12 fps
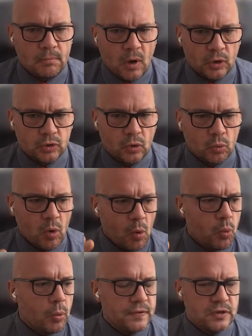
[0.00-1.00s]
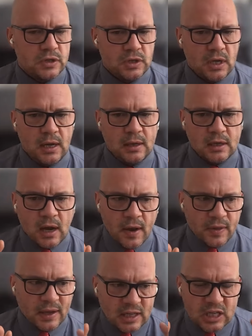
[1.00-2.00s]
What what we've seen, I think, this is
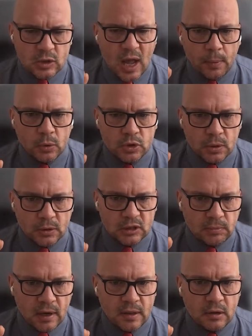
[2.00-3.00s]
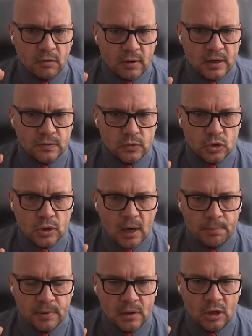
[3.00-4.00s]
how we also explain the rise of Trump in
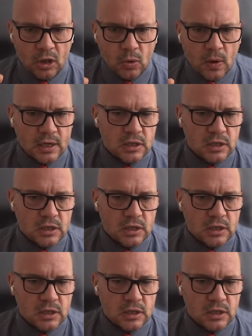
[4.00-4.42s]
the U S